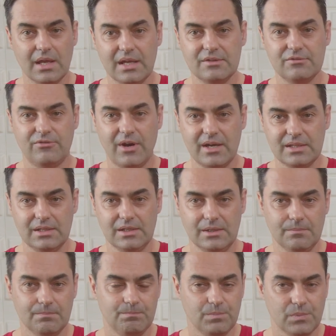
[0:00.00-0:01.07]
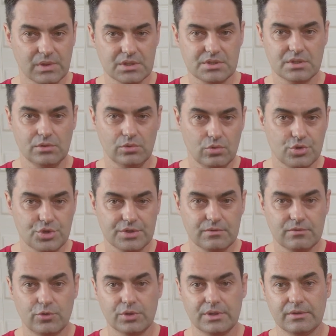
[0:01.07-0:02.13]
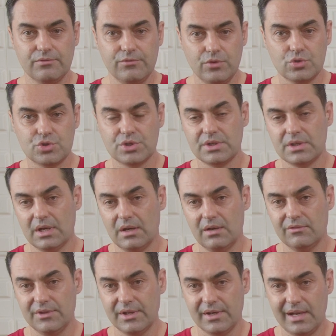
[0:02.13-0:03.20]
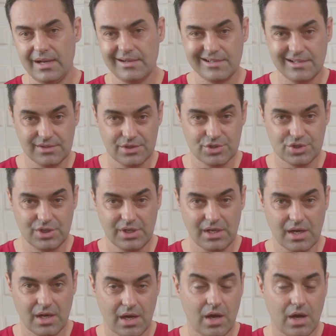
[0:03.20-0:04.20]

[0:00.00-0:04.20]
And finally, the solution for the future of the air conditioning